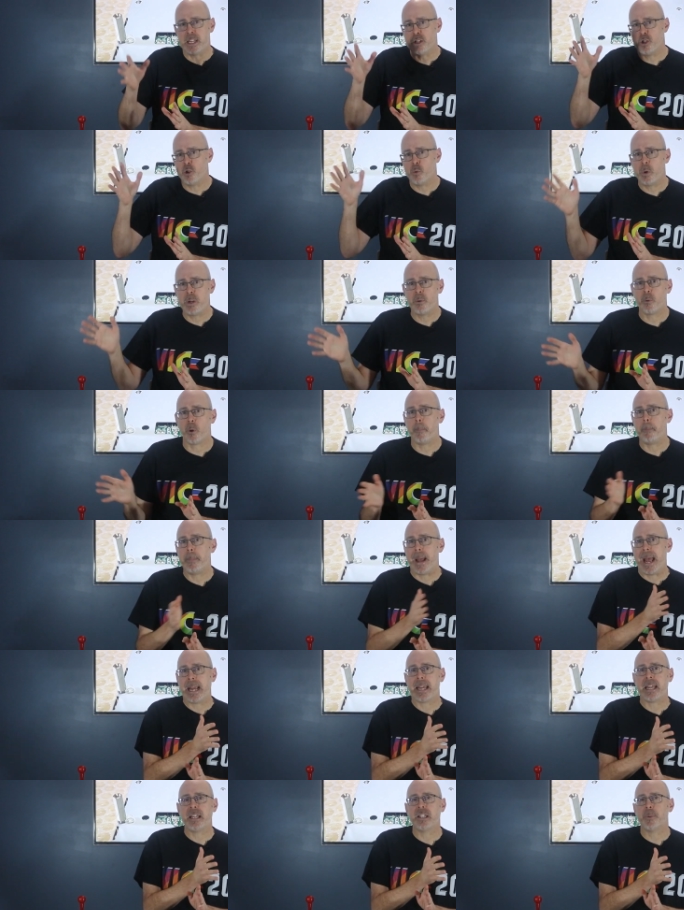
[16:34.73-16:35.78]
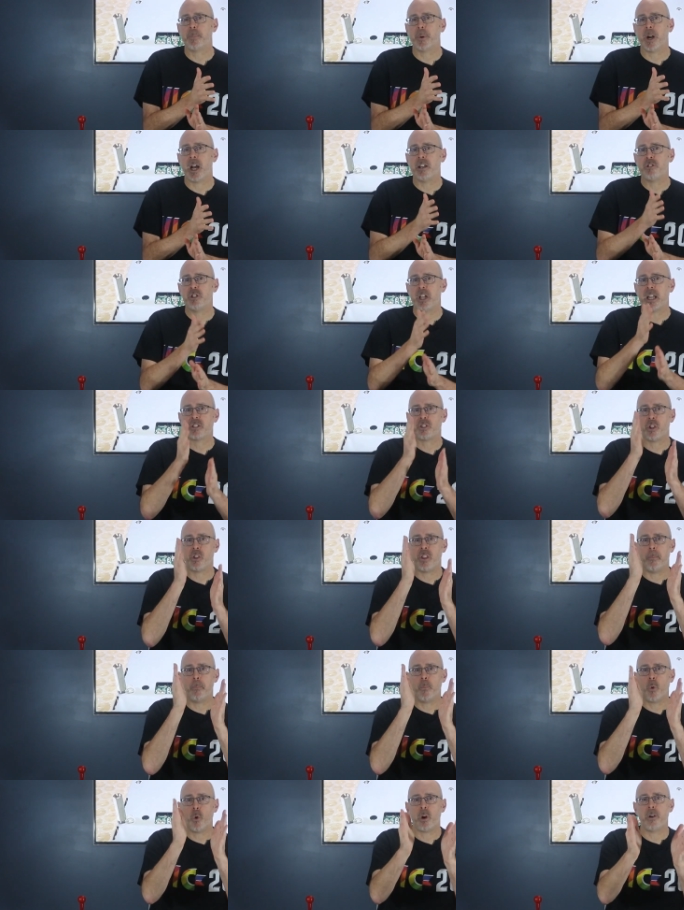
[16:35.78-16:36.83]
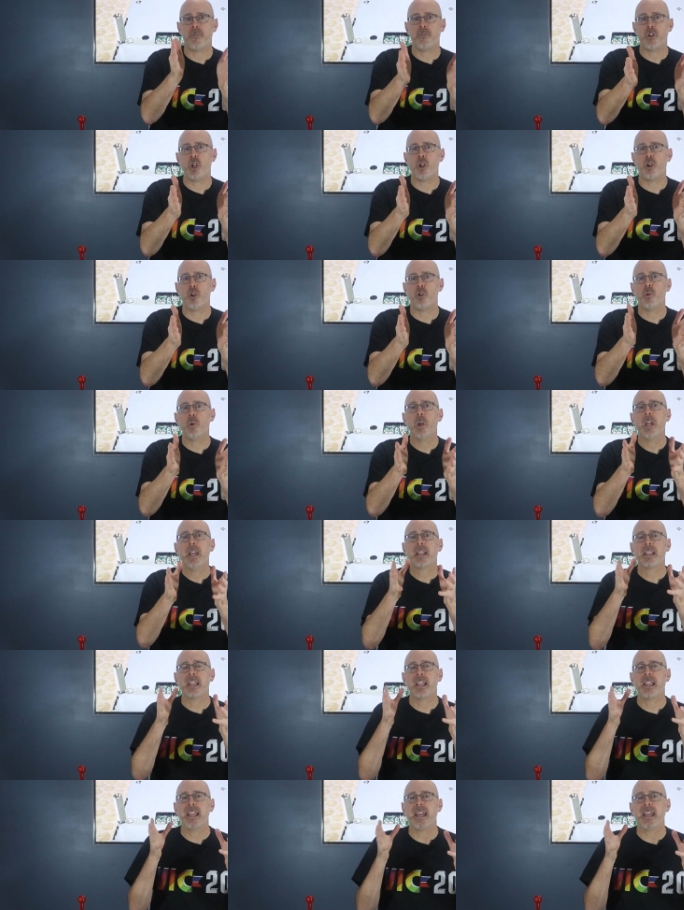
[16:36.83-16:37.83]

we knew we were backing the project so that more of you